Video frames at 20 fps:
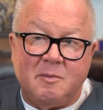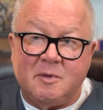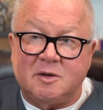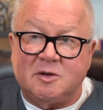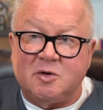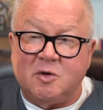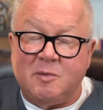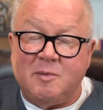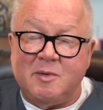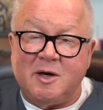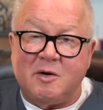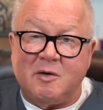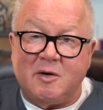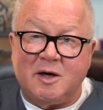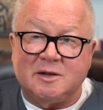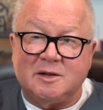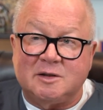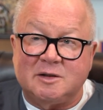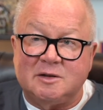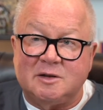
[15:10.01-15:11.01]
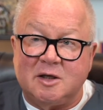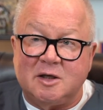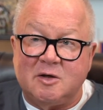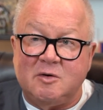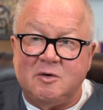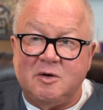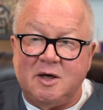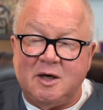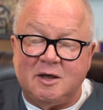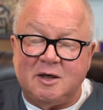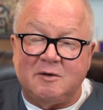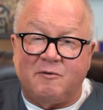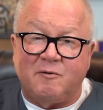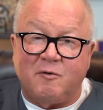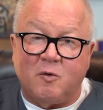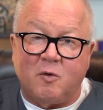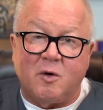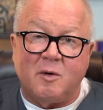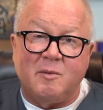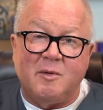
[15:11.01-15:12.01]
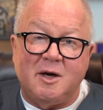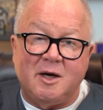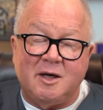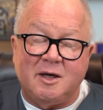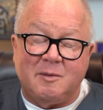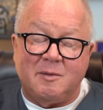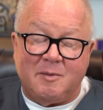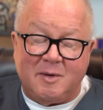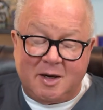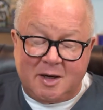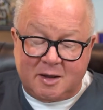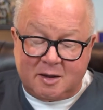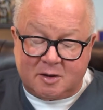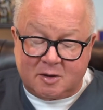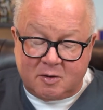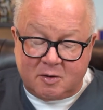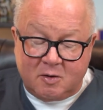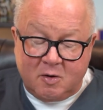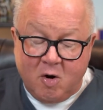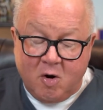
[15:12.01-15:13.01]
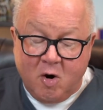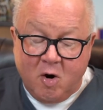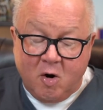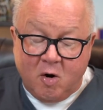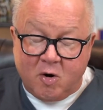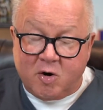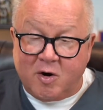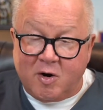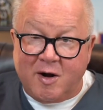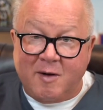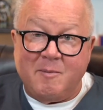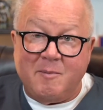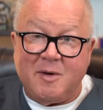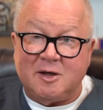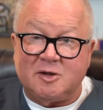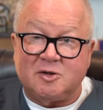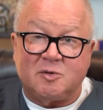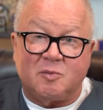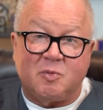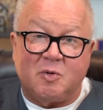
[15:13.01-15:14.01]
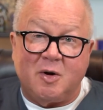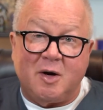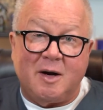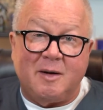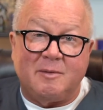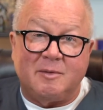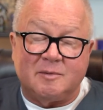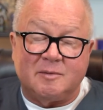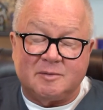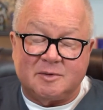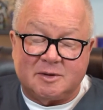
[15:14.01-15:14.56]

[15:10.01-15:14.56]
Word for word: two amino acids that you need to form and need to make or you'll have major problems.